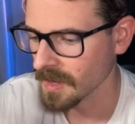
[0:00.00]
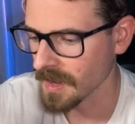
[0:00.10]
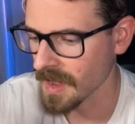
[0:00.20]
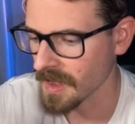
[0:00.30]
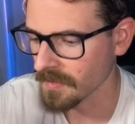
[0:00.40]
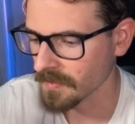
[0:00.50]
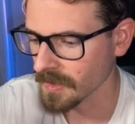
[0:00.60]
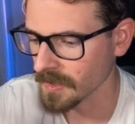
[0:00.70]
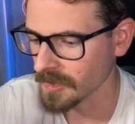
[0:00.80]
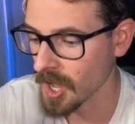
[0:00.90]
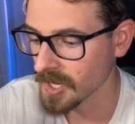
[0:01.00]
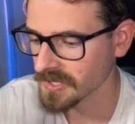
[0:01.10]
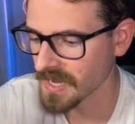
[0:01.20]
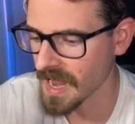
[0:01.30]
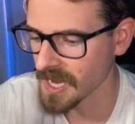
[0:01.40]
I have
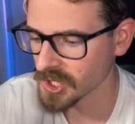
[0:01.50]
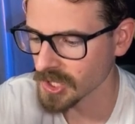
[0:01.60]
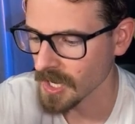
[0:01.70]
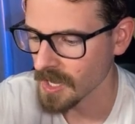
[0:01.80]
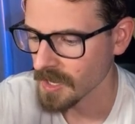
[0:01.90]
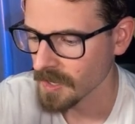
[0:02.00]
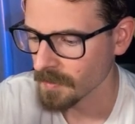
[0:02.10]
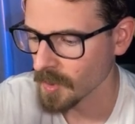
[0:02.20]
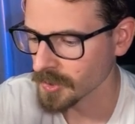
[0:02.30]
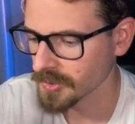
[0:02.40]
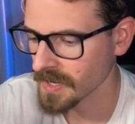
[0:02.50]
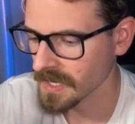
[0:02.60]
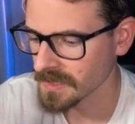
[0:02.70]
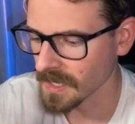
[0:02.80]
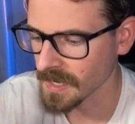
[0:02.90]
Logstash,
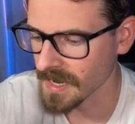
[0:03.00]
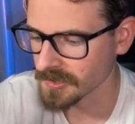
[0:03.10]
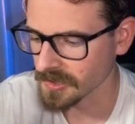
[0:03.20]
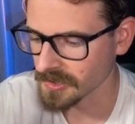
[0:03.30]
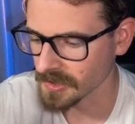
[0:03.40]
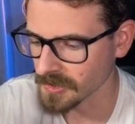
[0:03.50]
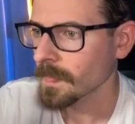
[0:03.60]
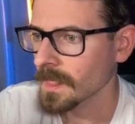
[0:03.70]
Postgres, Elasticsearch.